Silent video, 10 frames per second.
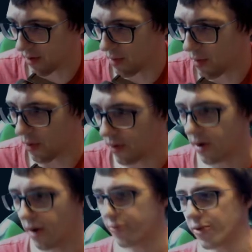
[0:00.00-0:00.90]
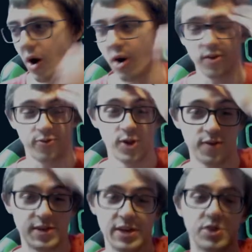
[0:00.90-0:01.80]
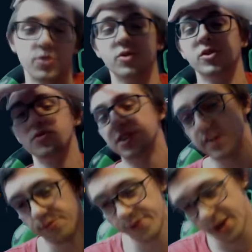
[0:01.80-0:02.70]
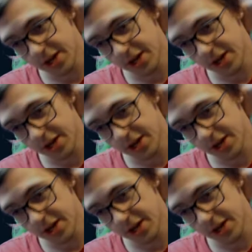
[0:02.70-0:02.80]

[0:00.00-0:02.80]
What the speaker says: the Fluffed into elusive.